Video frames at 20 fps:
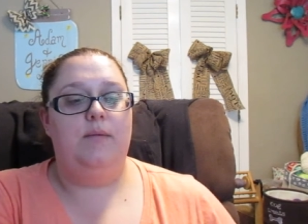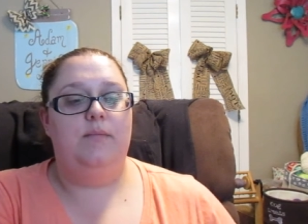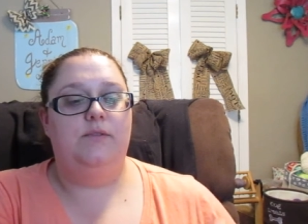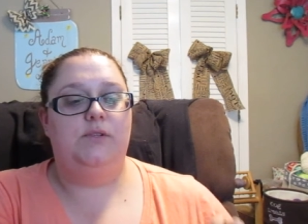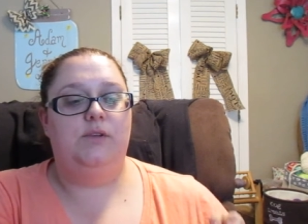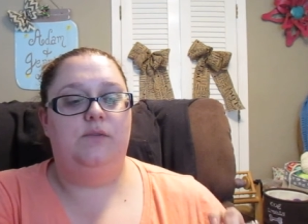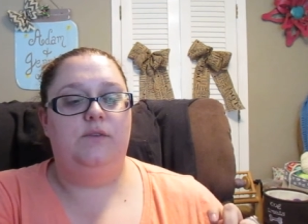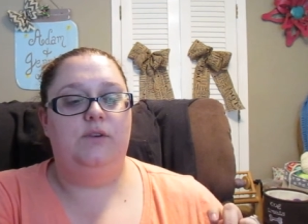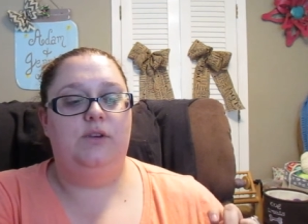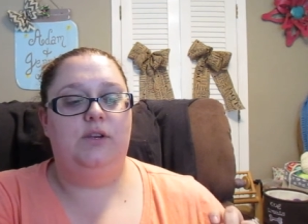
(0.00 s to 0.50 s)

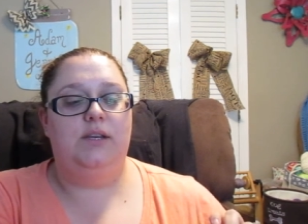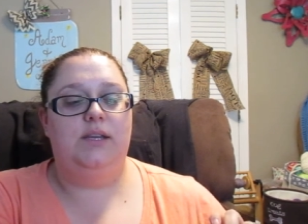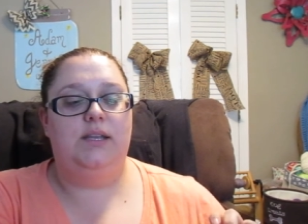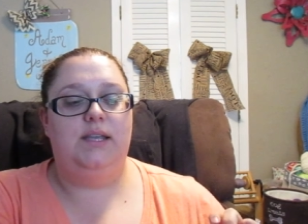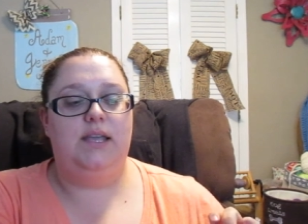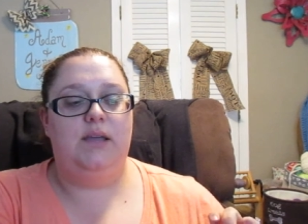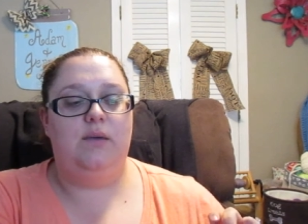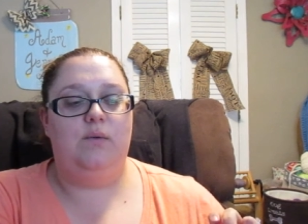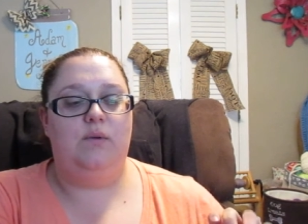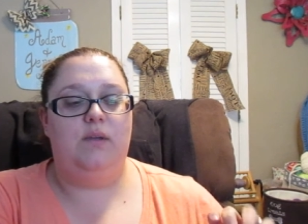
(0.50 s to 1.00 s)
So if you're going to
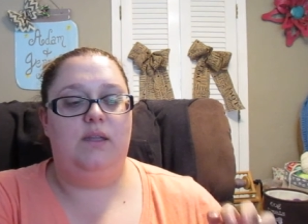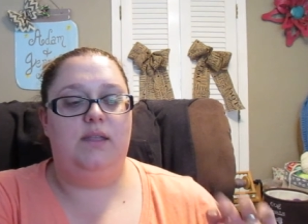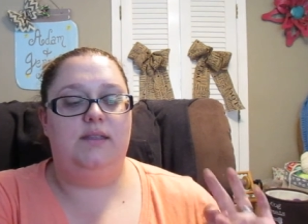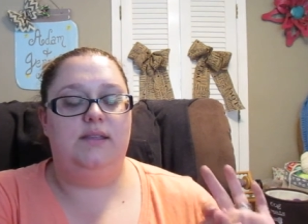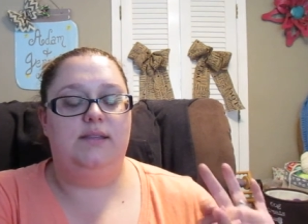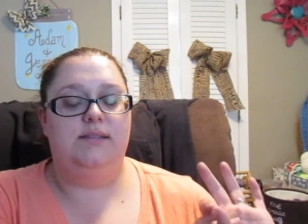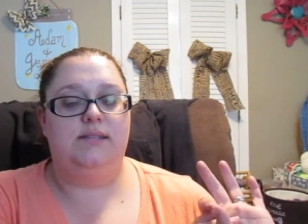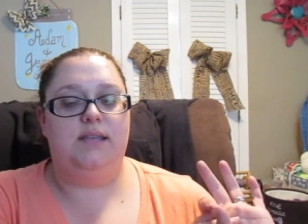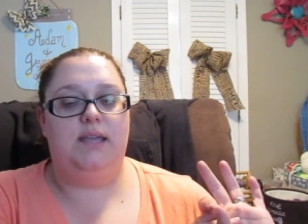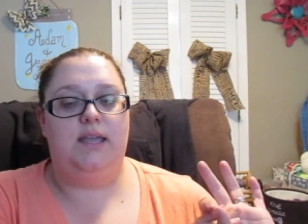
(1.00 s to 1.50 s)
get one
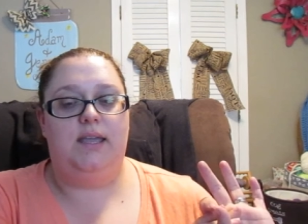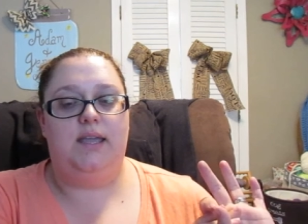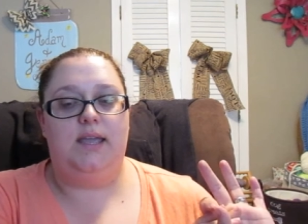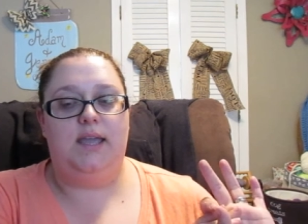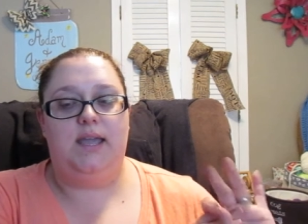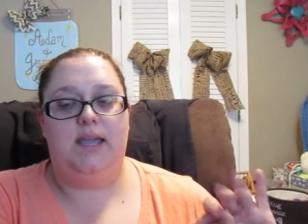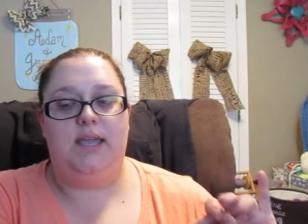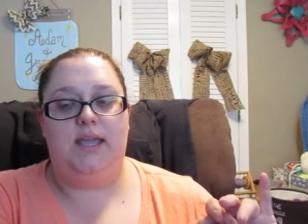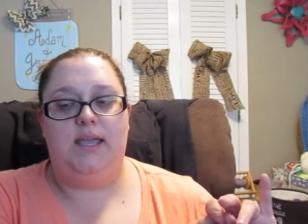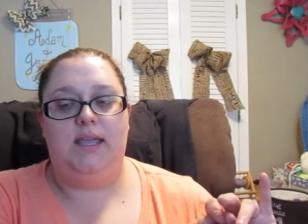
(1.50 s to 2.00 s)
that's like
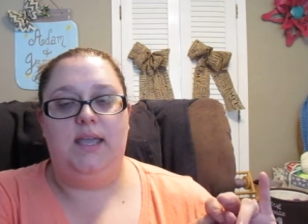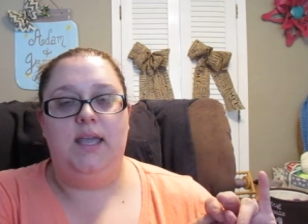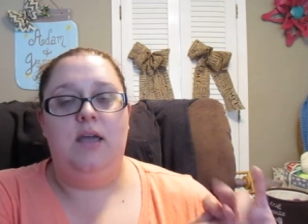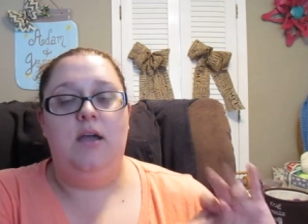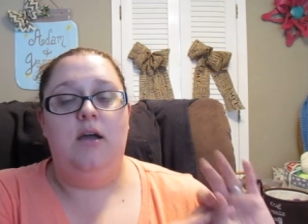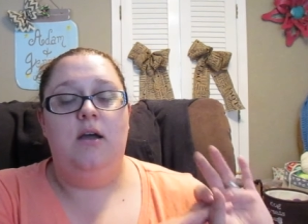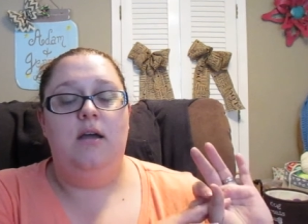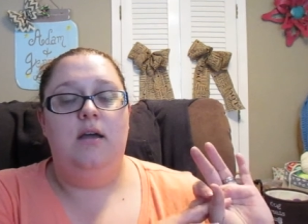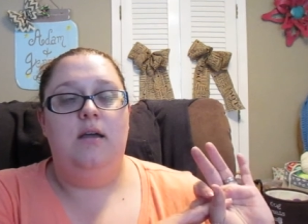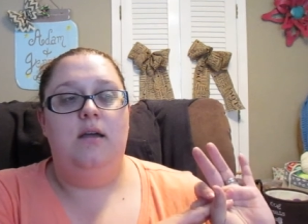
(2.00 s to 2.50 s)
a
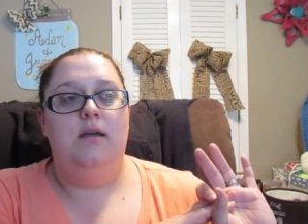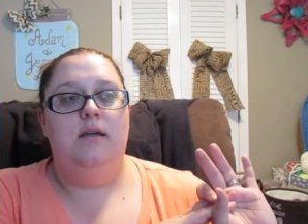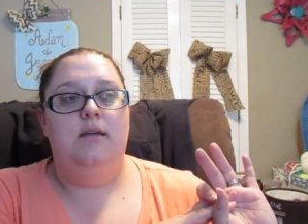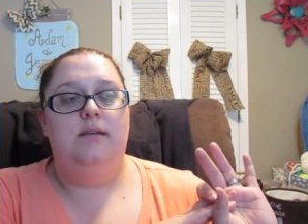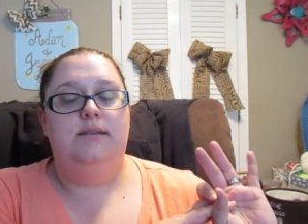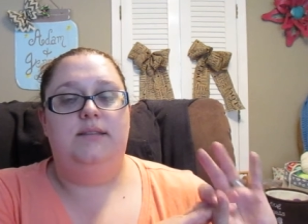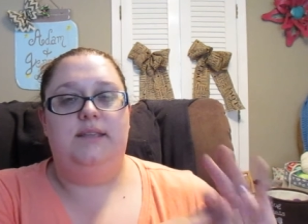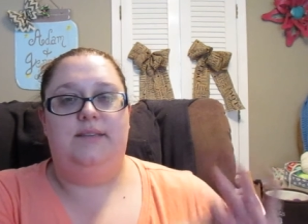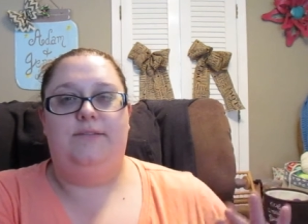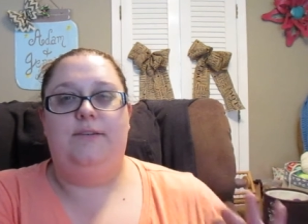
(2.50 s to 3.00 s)

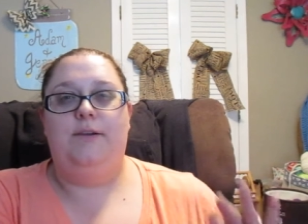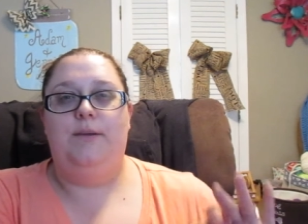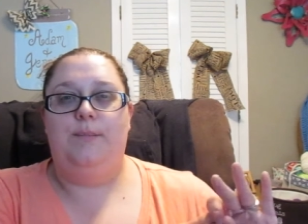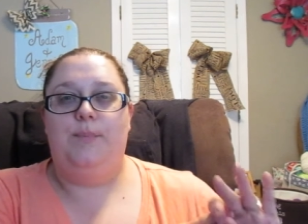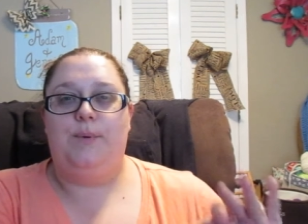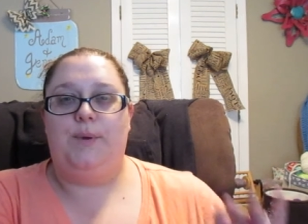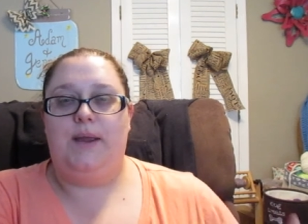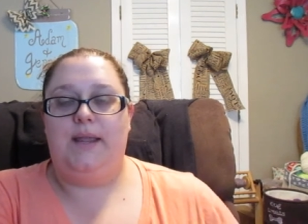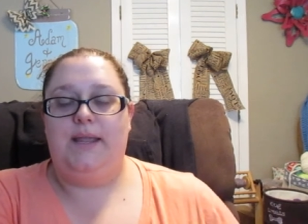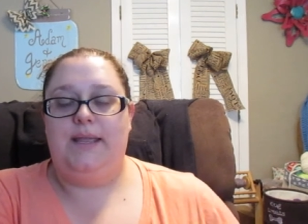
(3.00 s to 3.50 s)
different
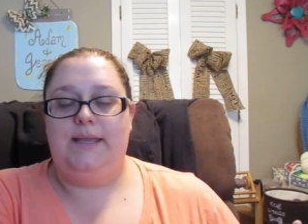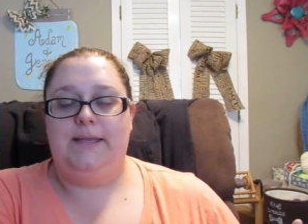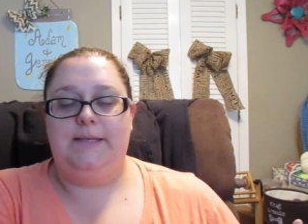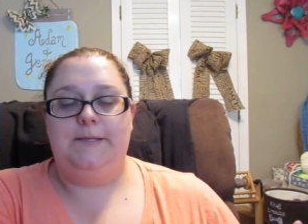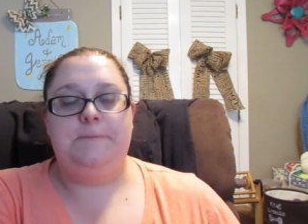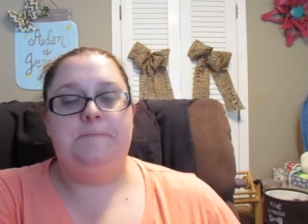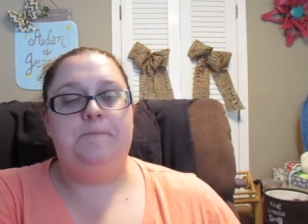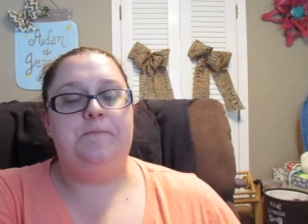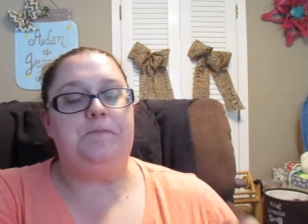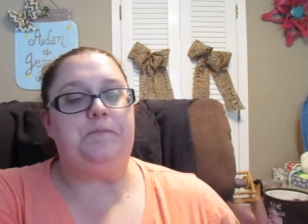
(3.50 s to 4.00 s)
brand